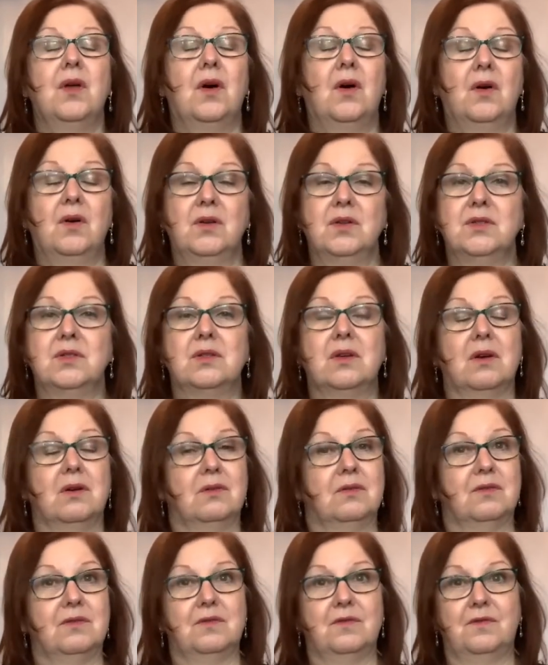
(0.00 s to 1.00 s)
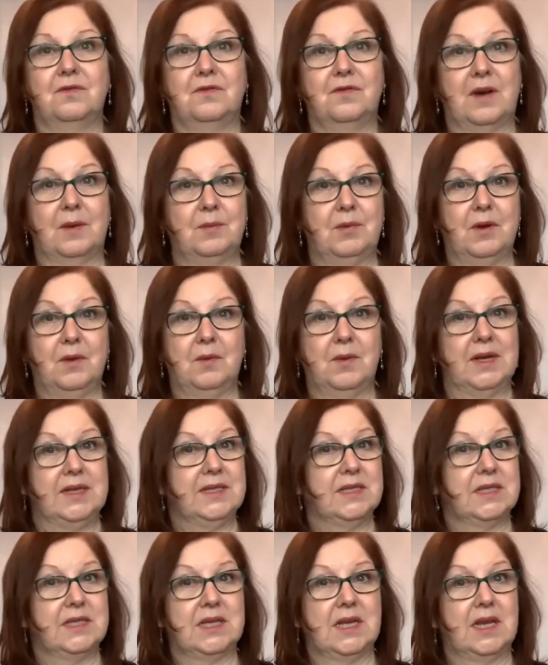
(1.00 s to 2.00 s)
Also, fabric
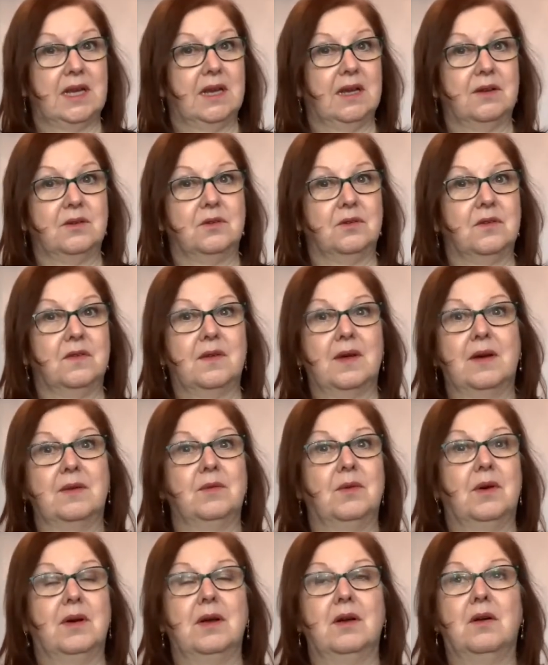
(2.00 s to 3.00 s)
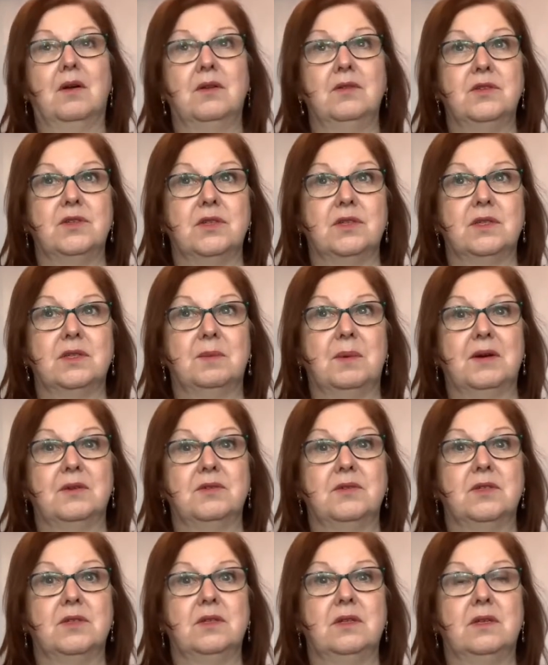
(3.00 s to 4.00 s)
wasting and all of that, I'm quite conscious about,